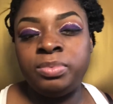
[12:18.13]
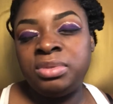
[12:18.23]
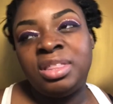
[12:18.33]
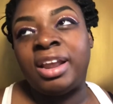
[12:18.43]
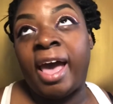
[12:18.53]

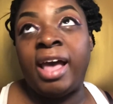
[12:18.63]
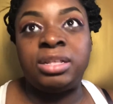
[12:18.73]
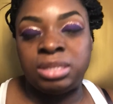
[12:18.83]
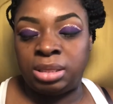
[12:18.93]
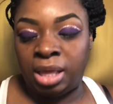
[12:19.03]
then I had
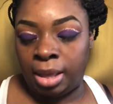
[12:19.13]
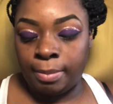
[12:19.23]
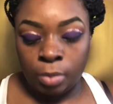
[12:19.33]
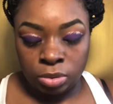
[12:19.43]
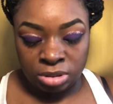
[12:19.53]
to think,
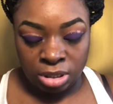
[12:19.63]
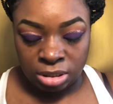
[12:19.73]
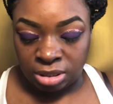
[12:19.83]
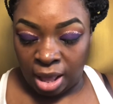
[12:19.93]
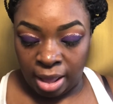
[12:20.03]
most of the
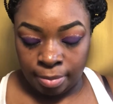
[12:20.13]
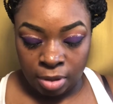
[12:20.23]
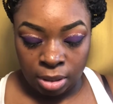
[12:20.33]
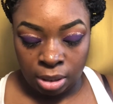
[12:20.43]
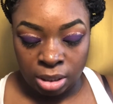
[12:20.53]
time
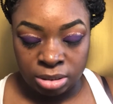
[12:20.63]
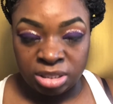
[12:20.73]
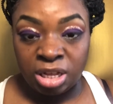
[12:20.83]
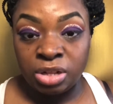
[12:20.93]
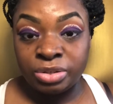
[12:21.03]

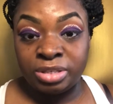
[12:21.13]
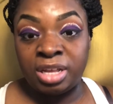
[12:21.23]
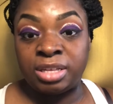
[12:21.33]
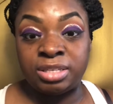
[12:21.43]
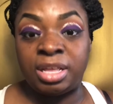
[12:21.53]
concealer
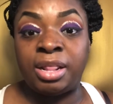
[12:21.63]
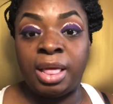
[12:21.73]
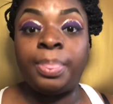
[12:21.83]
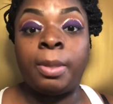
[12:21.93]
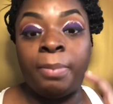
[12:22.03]
sticks
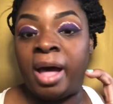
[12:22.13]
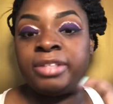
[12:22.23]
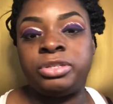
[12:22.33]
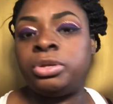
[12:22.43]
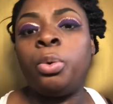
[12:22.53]
in the
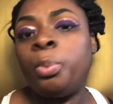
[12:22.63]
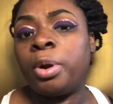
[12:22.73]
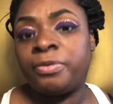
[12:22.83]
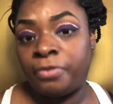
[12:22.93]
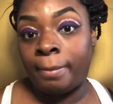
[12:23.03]
pots don't
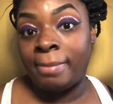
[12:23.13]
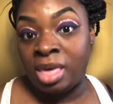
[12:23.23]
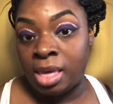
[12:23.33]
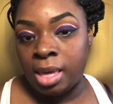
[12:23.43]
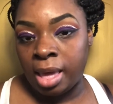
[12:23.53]
work for
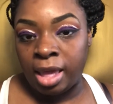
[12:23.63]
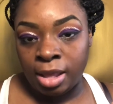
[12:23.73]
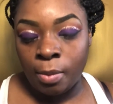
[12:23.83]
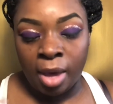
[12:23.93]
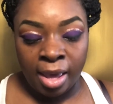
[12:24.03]
me
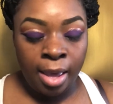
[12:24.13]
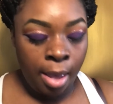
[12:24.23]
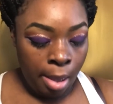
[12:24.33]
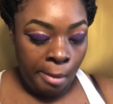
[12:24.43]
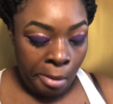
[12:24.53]
anyway,
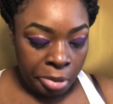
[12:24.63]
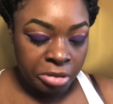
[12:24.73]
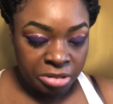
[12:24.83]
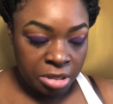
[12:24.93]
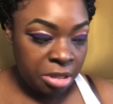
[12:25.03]

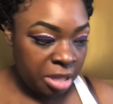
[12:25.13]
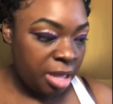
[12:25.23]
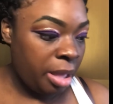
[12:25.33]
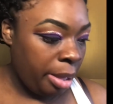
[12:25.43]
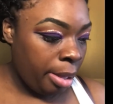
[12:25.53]
personally.